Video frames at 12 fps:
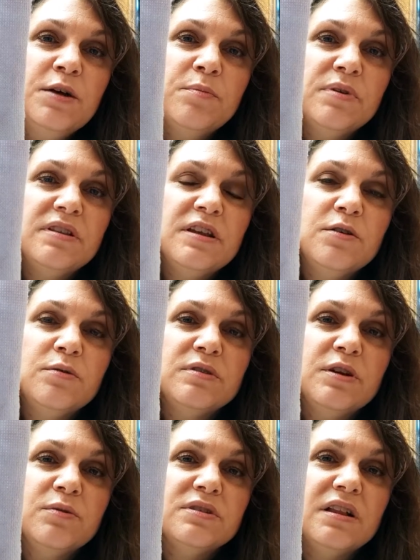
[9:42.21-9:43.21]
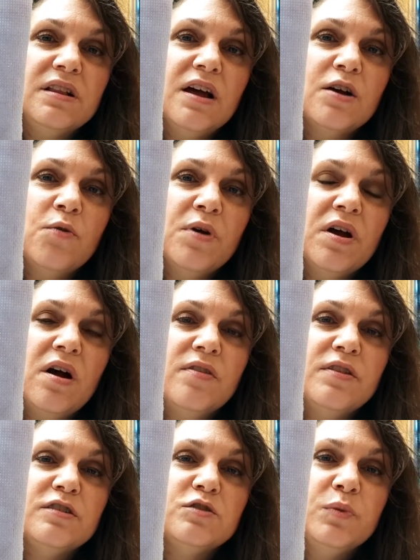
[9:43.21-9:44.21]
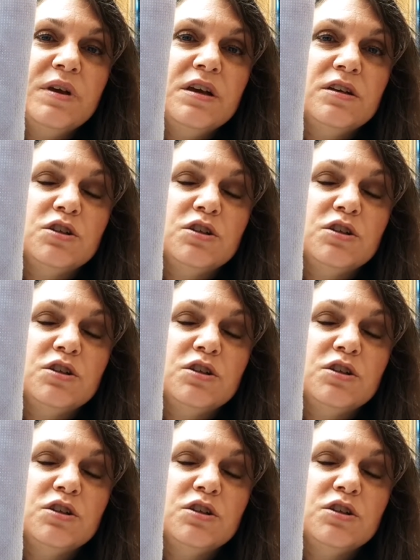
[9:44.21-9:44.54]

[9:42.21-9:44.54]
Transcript: but there, there was a lot going on this week.